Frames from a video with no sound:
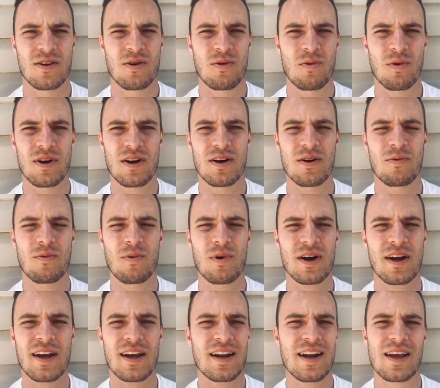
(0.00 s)
What
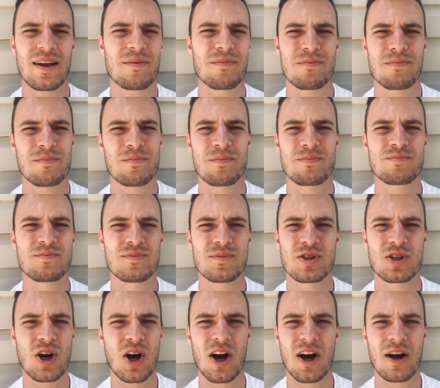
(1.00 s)
what can I
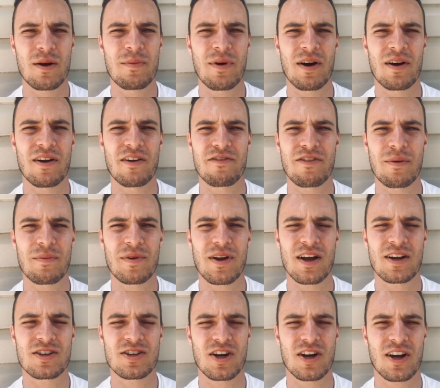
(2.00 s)
talk about if I'm
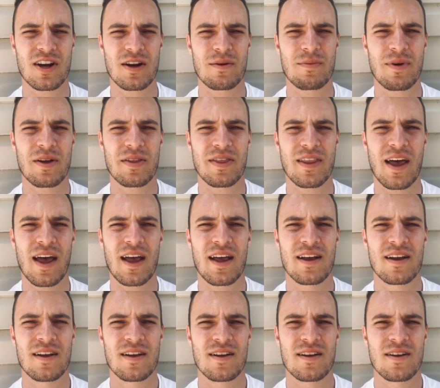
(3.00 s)
not talking about that?
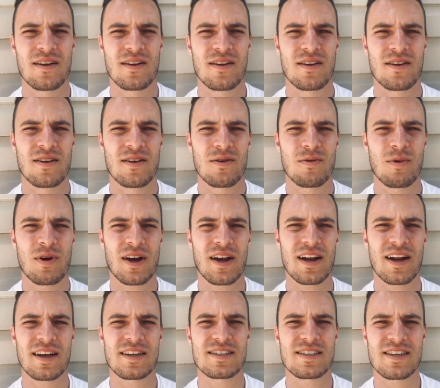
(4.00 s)
What can
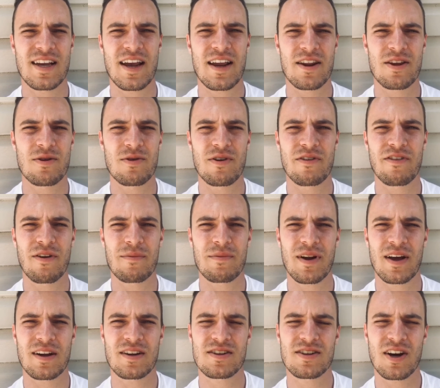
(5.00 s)
I say to you if I'm
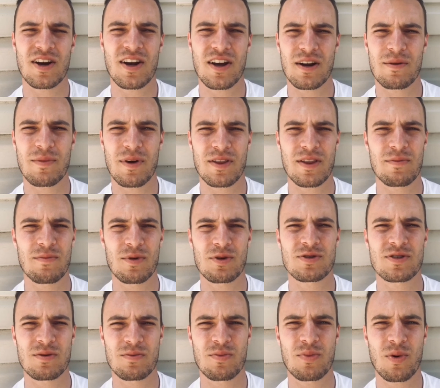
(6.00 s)
not talking about the most
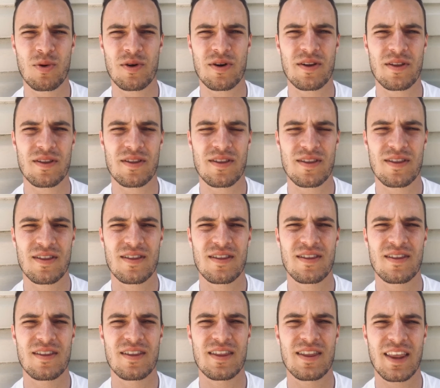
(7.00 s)
important
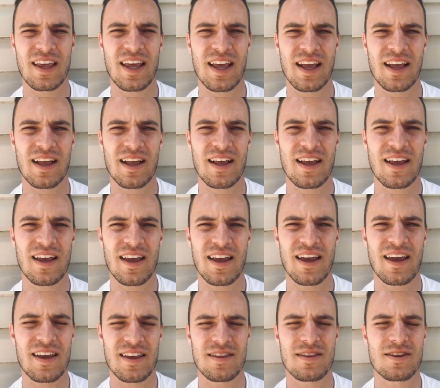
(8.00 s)
thing
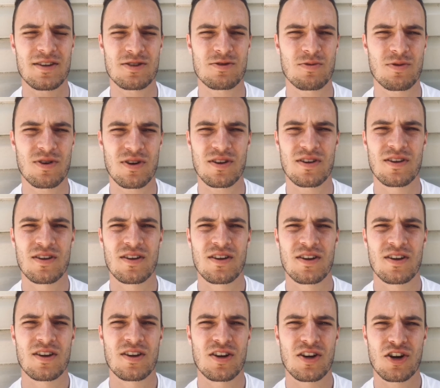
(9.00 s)
in this world?
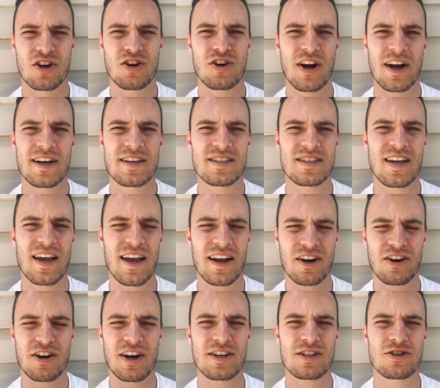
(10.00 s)
Christ and
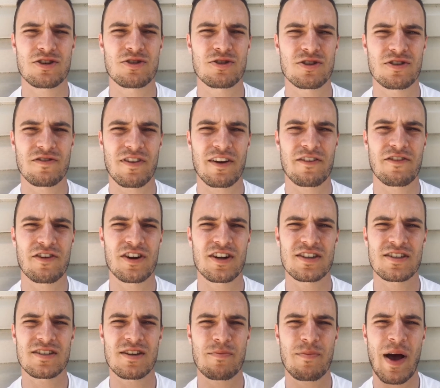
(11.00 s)
Christ crucified. For it is
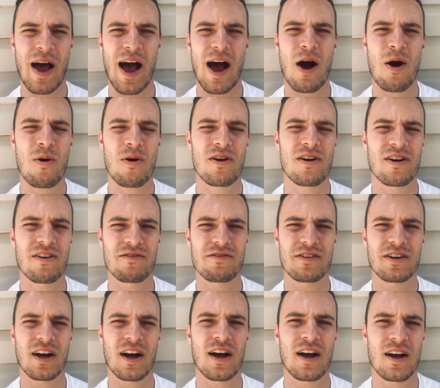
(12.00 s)
the power of
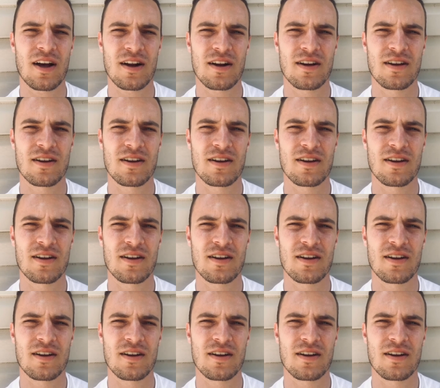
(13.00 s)
God